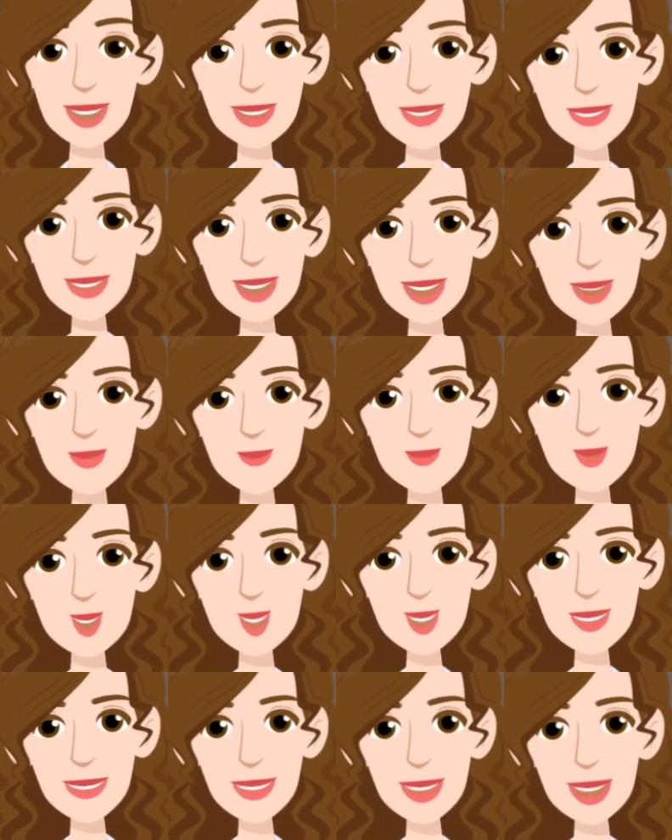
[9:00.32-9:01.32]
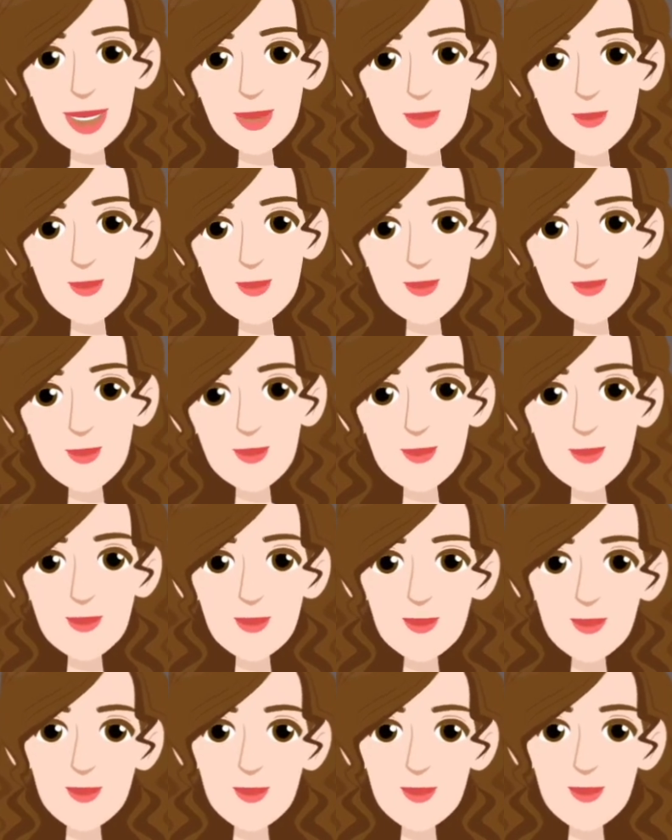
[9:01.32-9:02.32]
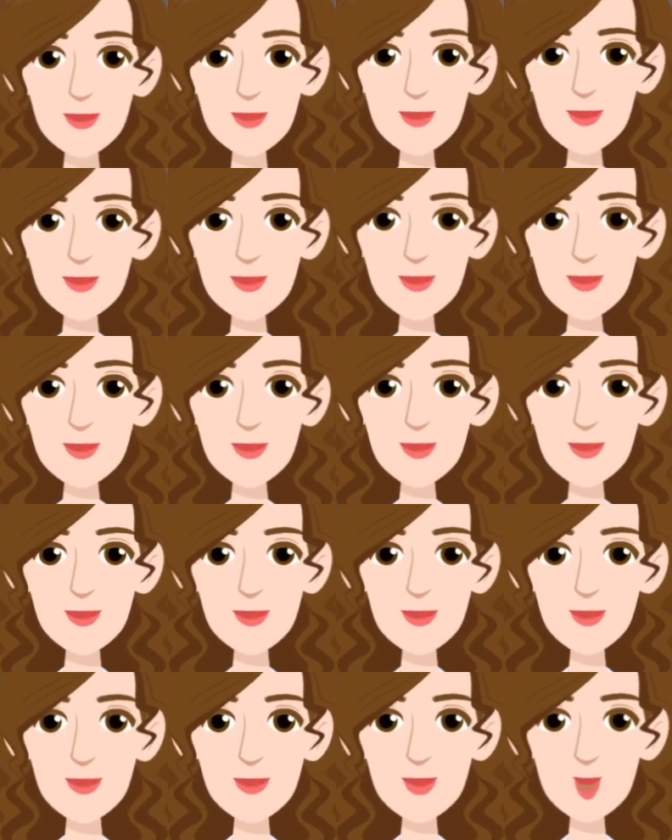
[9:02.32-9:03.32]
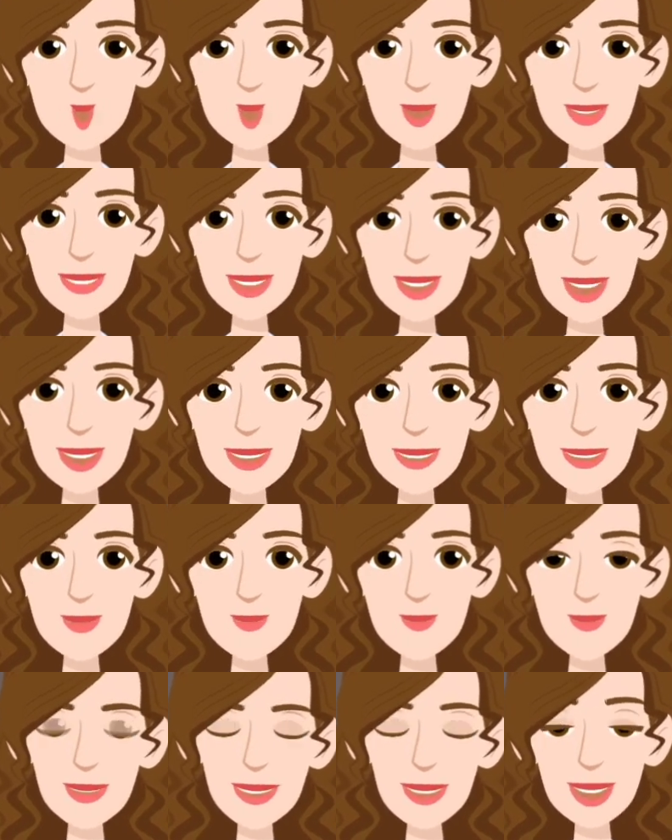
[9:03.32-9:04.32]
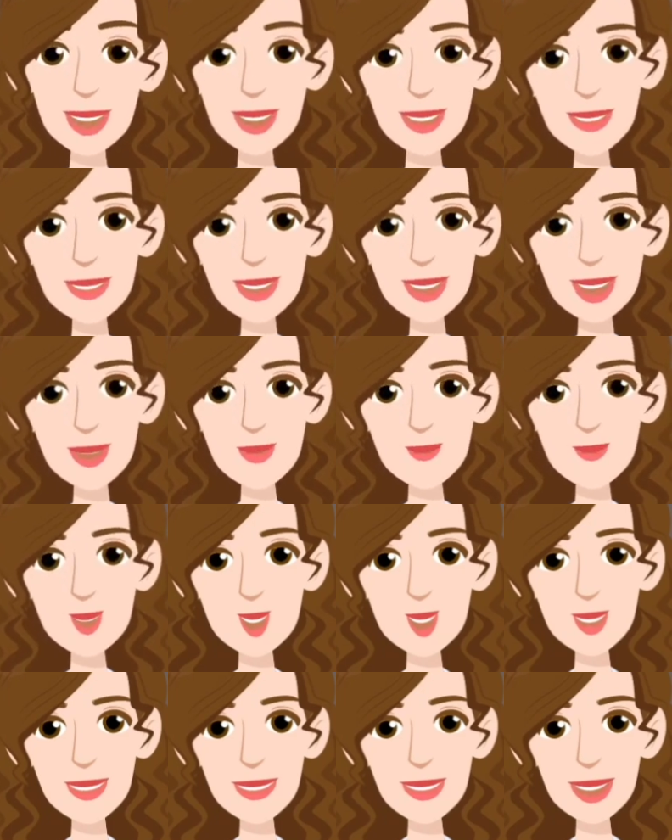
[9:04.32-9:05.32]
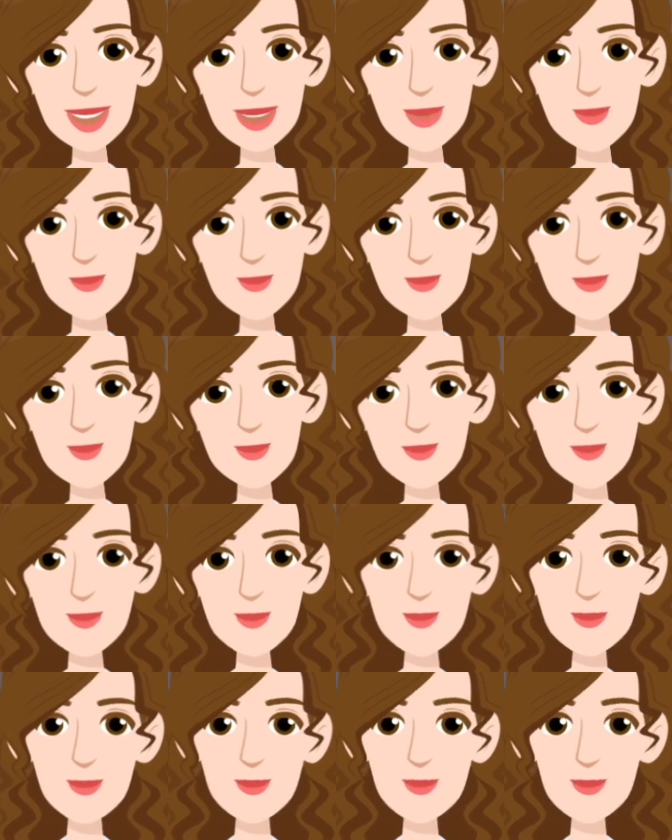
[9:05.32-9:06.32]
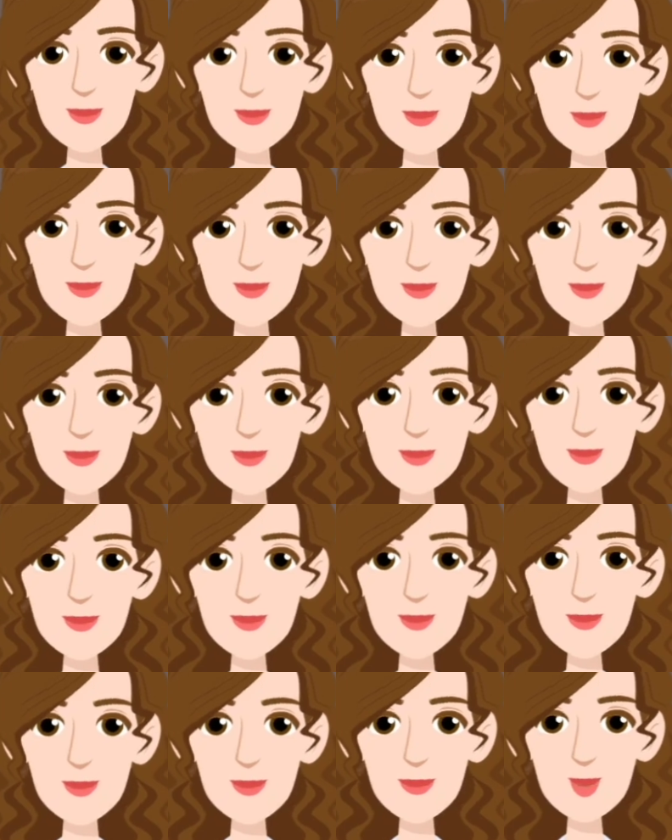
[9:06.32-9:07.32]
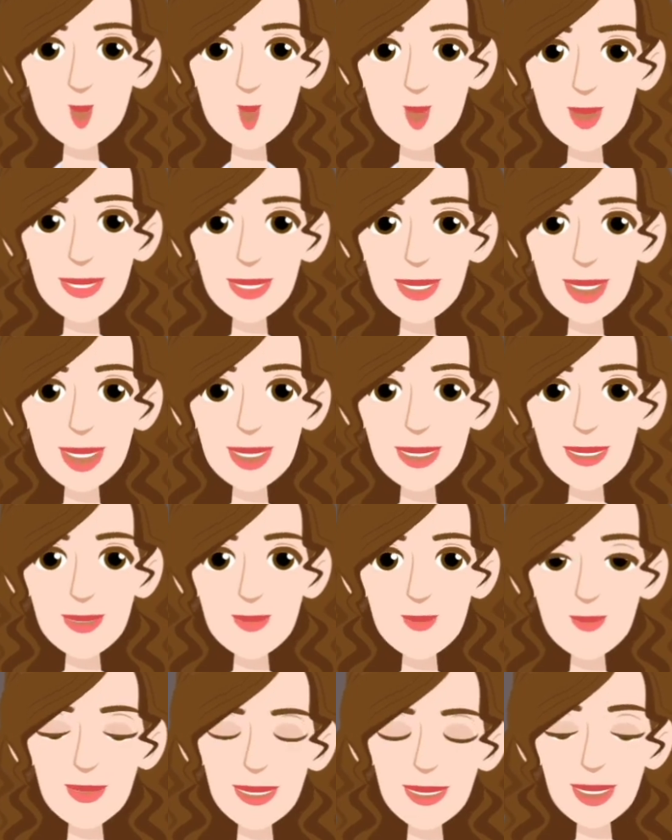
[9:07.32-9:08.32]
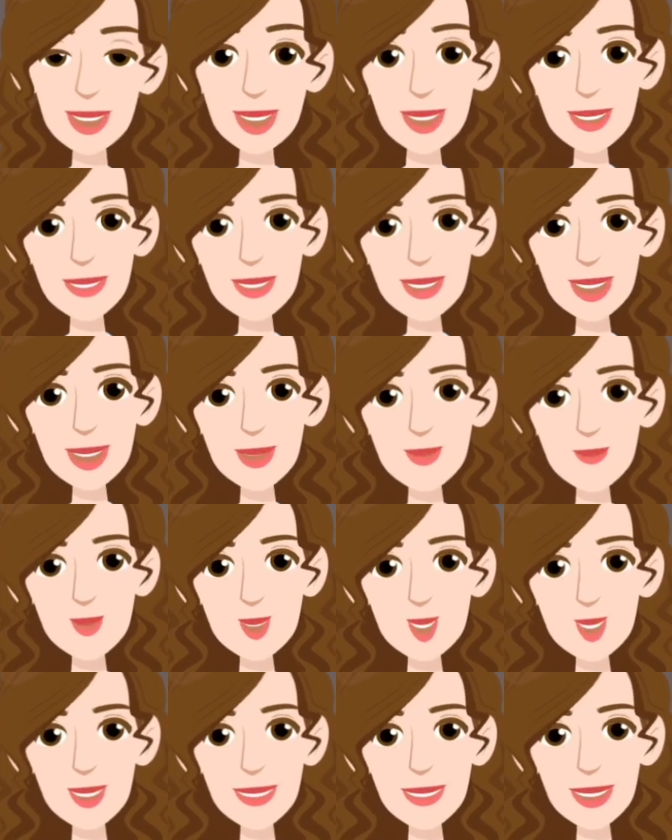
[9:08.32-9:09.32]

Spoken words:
models. Each give us unique insights. Together, they ensure requirements are clear, structured, and validated from multiple